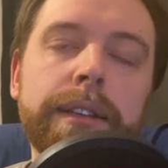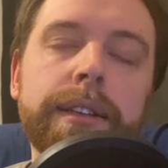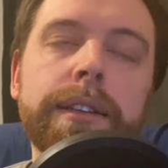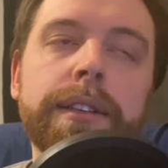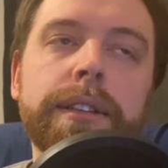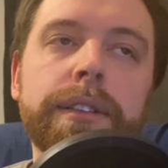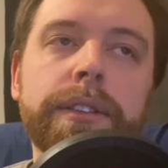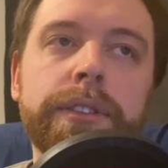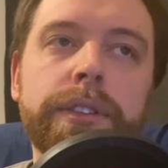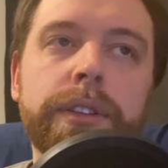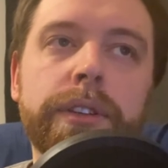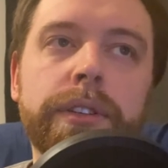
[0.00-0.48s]

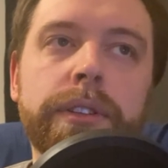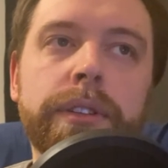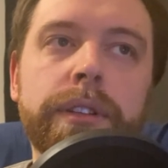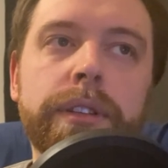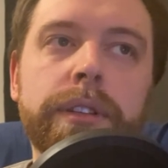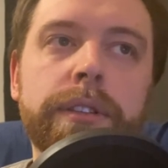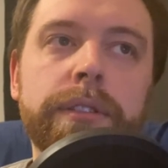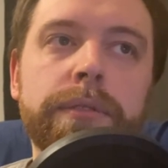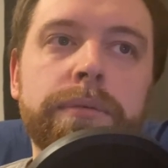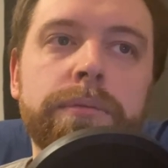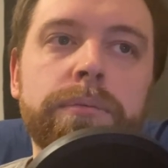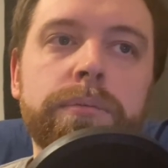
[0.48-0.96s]
so that
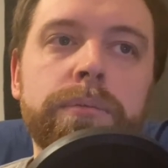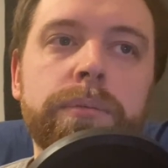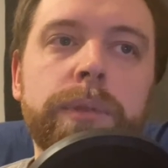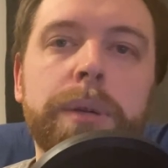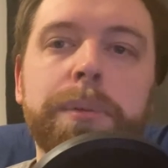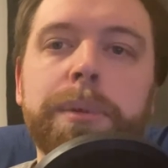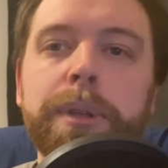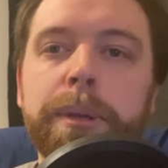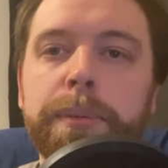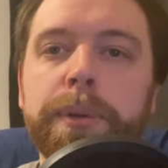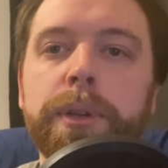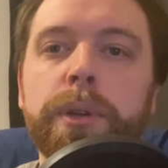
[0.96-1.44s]
when
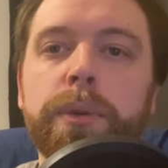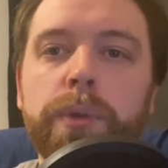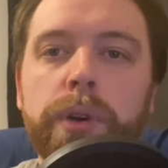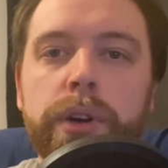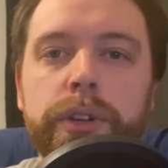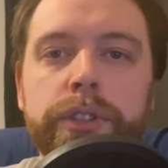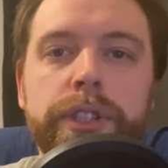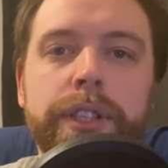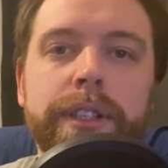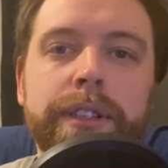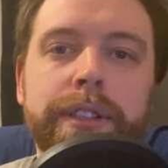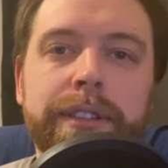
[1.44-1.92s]
people are
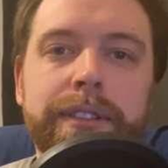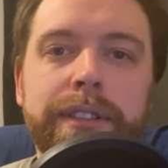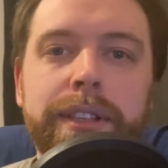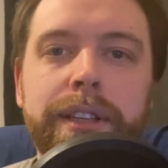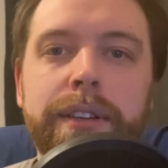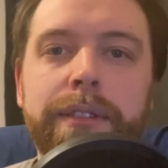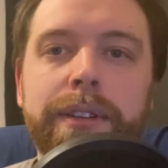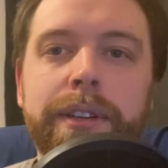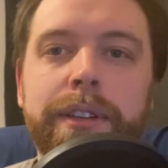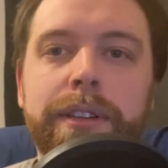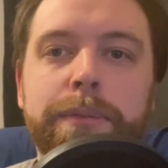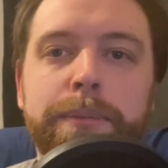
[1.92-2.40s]
watching the
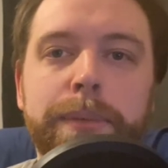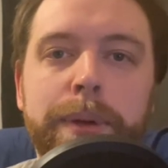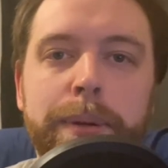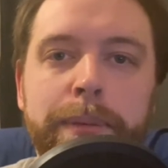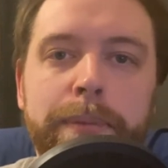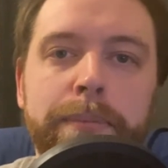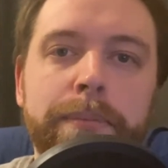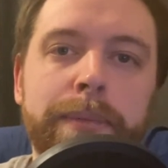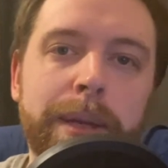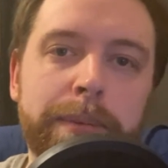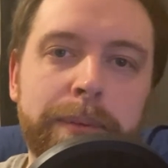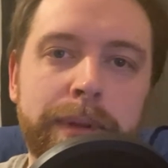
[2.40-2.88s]
series,
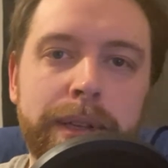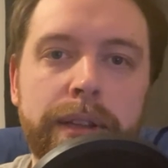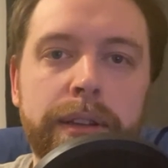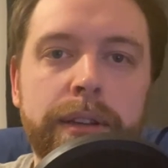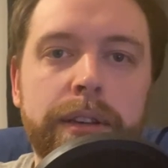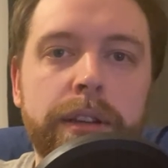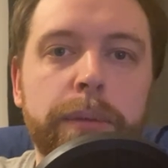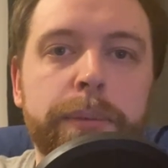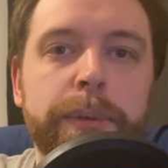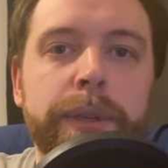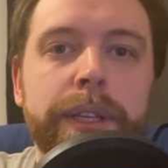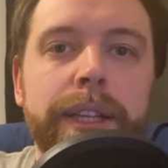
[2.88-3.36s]
maybe a
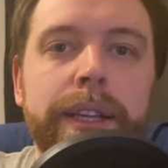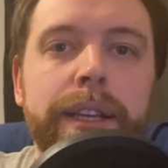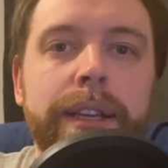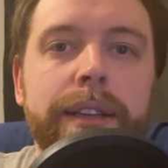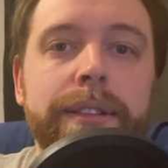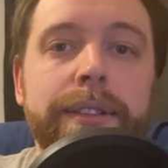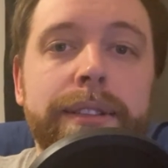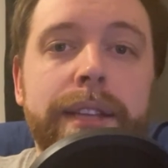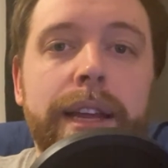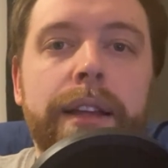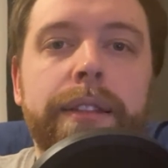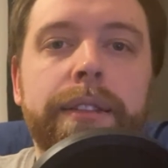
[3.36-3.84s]
couple of
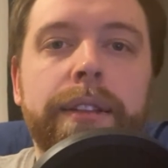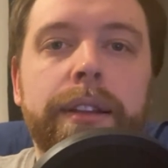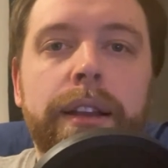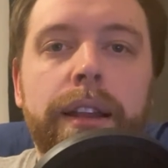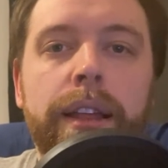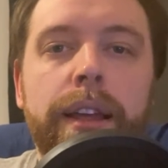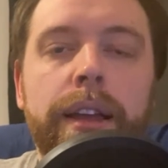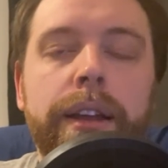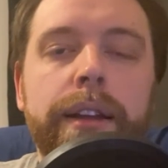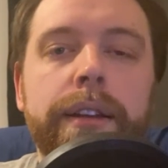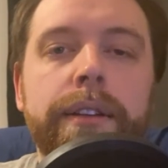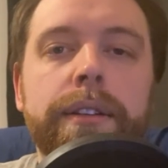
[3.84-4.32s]
years down the
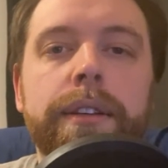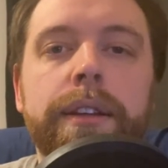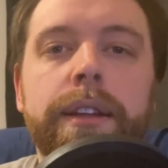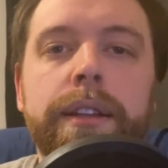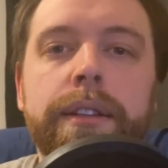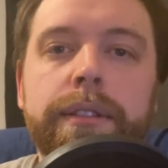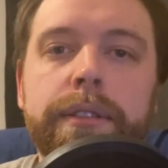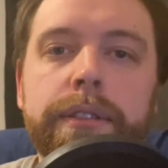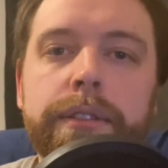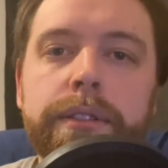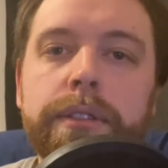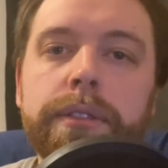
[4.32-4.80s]
line,
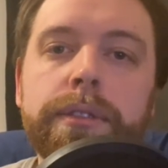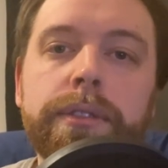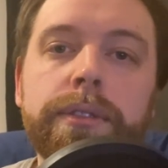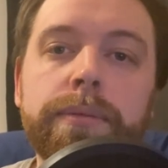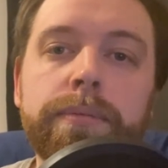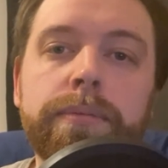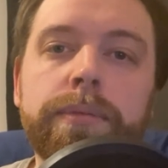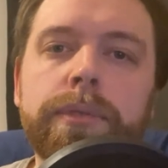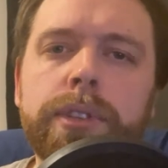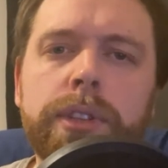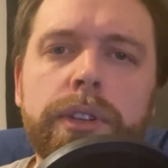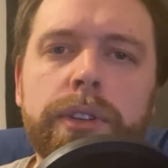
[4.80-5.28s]
and
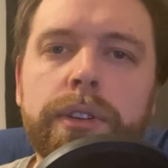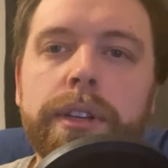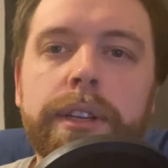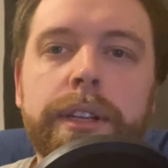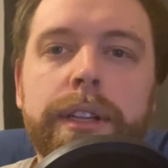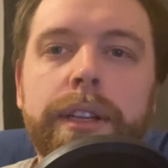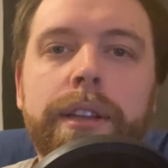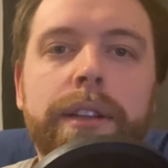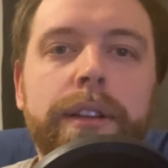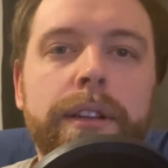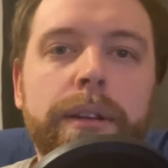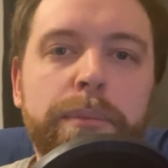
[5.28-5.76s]

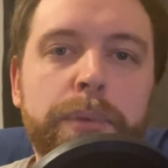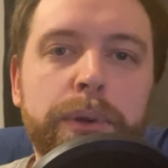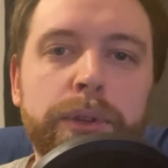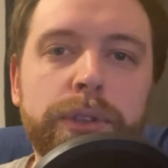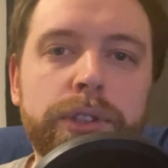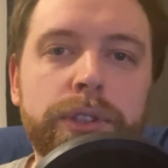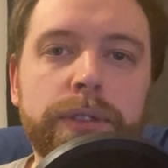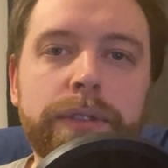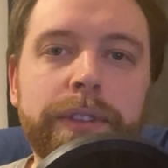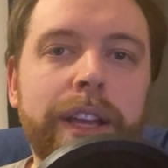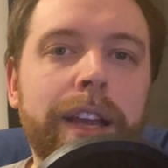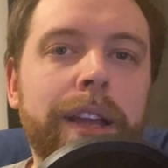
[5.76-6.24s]
suddenly a
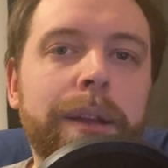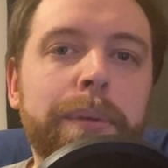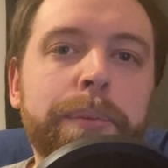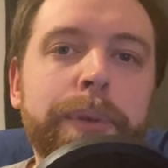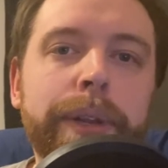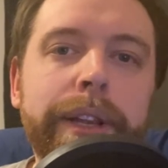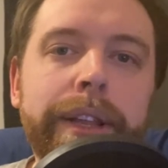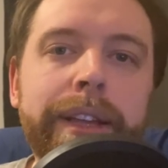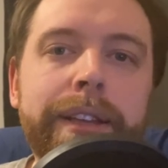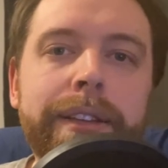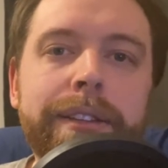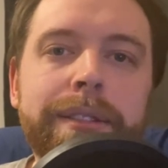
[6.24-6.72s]
bunch of
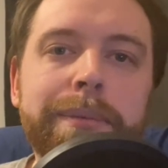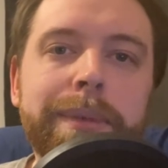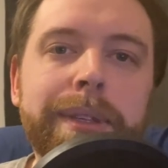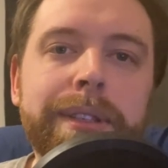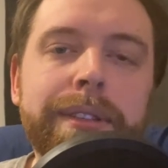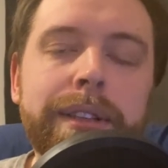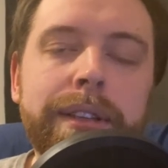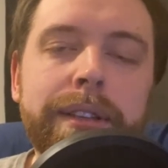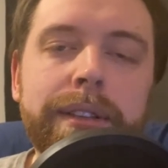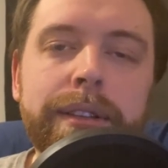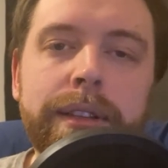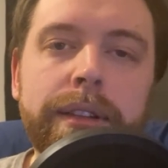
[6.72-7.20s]
gameplay is
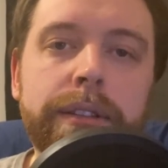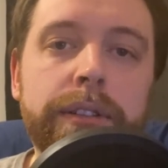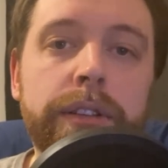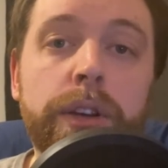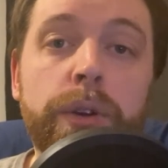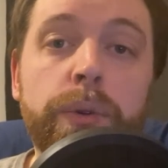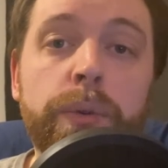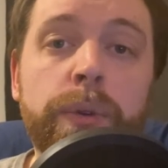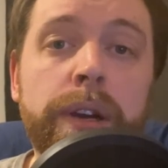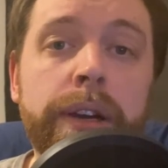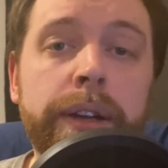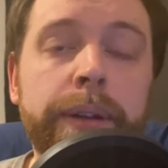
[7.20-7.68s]
missing, they'll
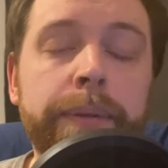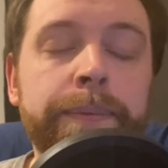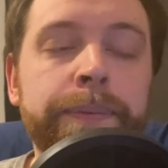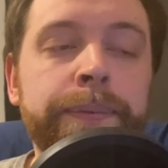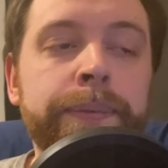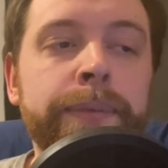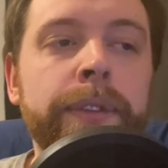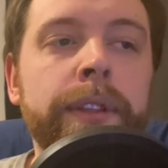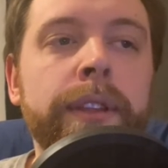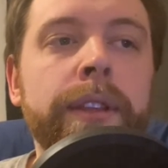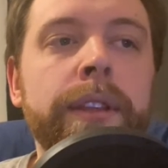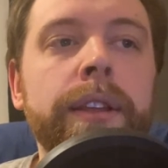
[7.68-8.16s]
know why.
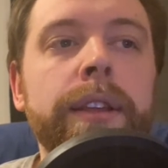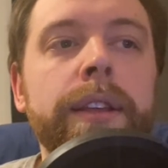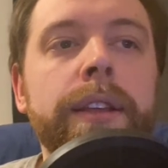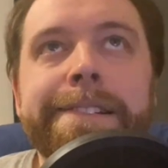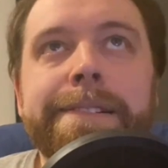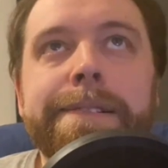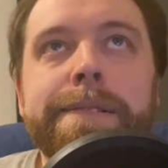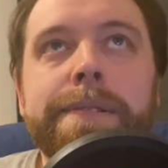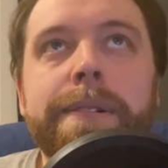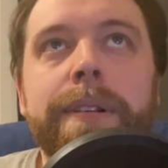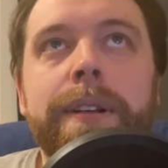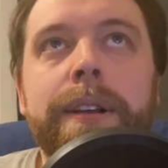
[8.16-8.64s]

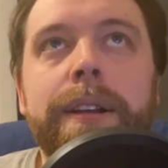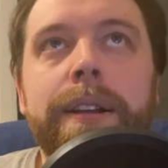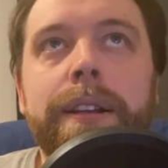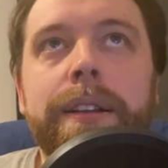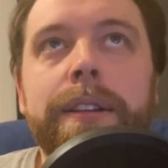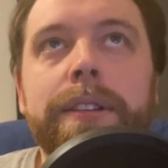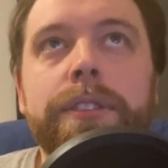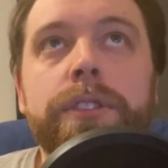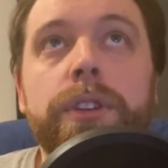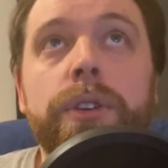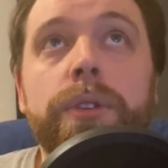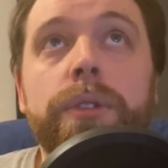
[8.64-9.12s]

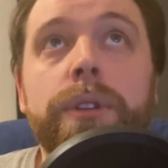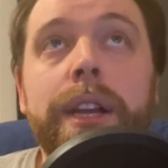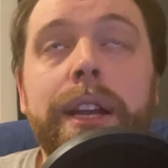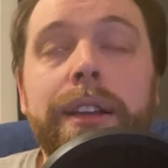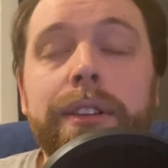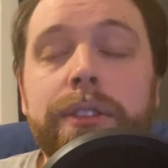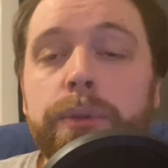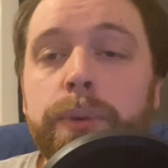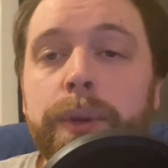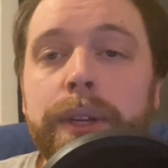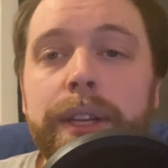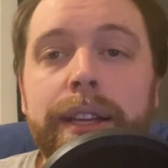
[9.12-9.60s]
So
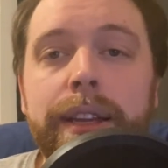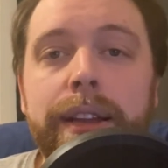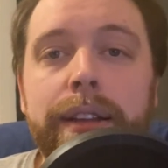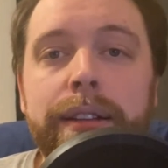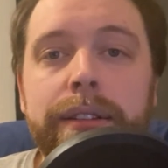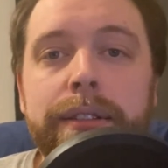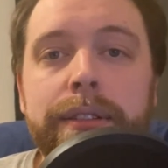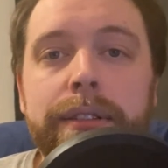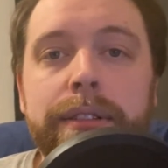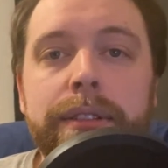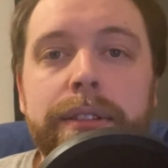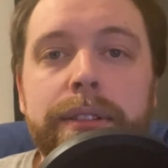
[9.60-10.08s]
next
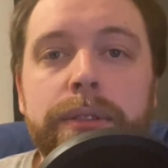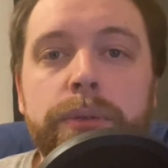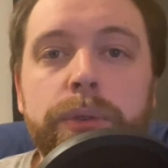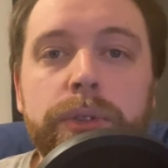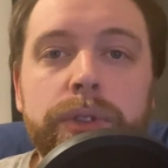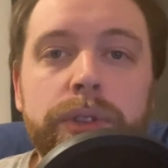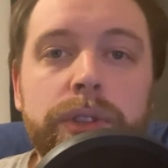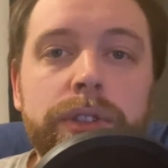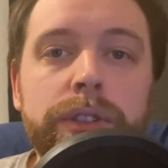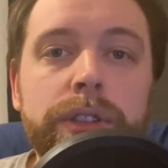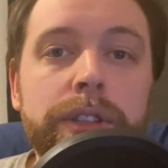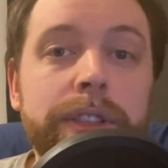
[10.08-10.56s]
weekend, we'll
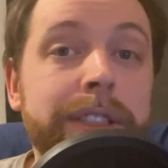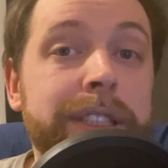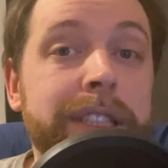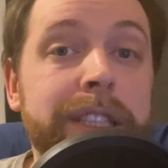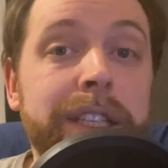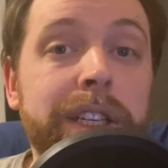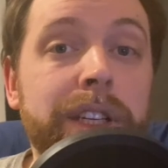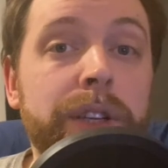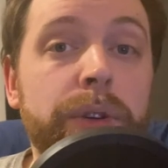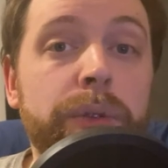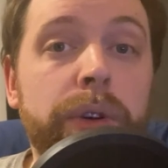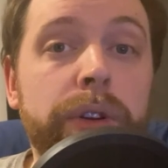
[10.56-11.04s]
just
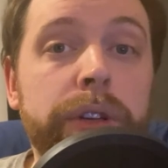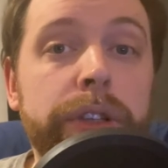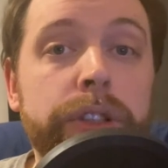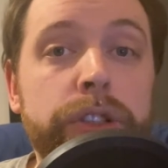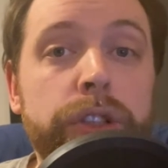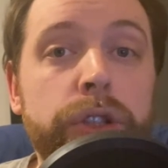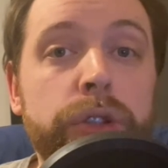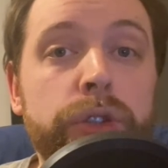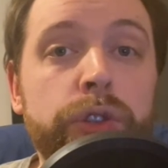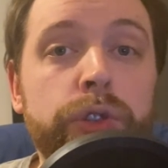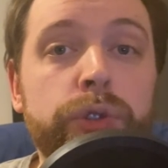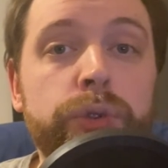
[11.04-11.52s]
continue on as
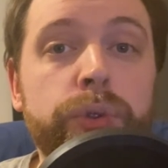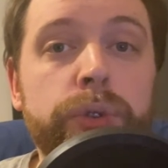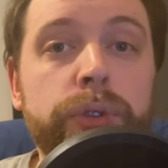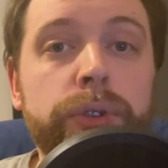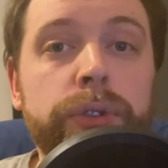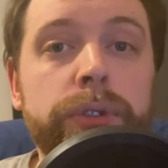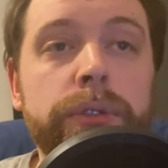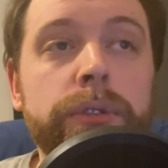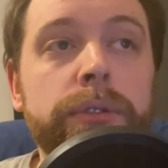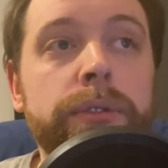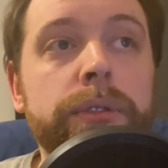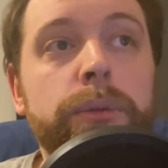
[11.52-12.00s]

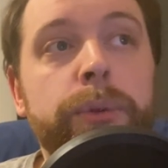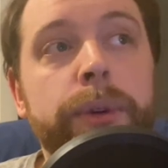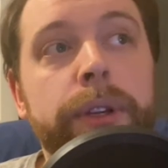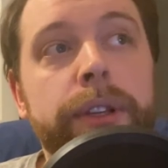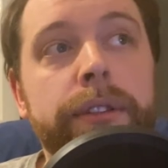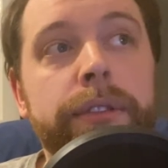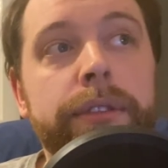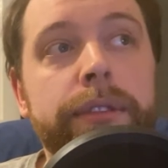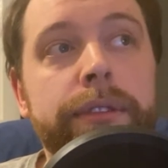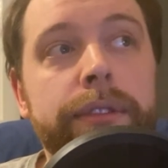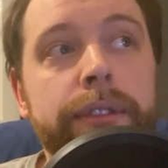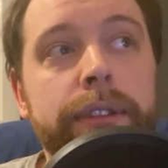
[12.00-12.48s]
usual
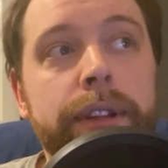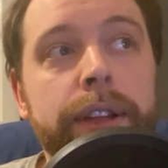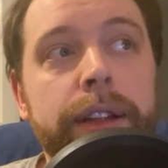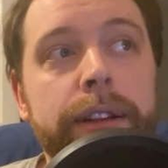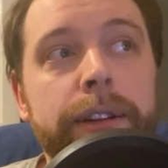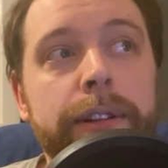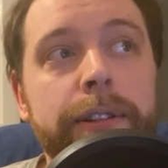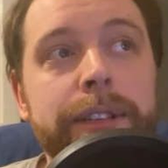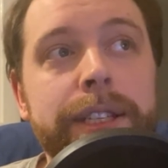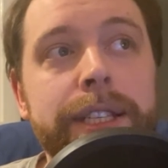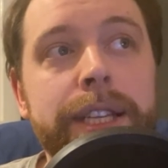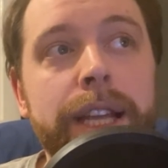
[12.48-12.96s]
with
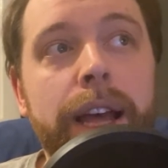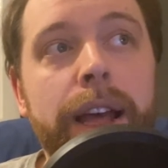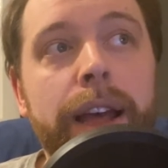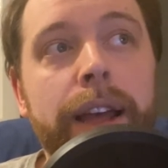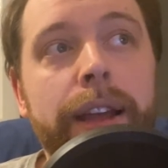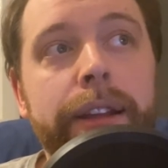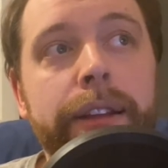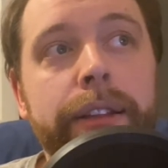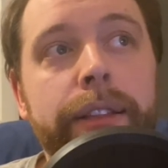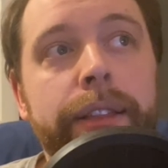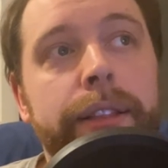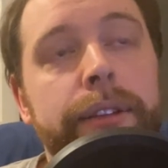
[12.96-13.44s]

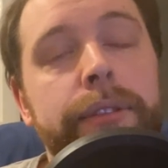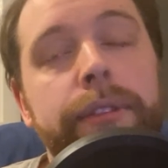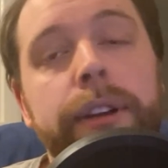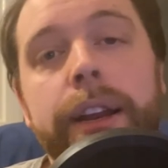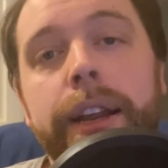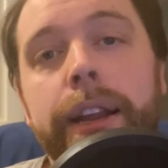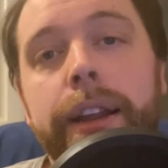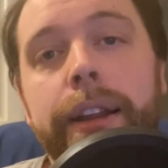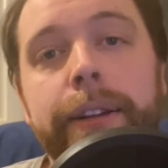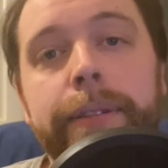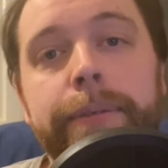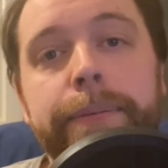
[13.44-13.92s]
Tie
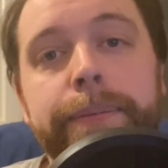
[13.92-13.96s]
3.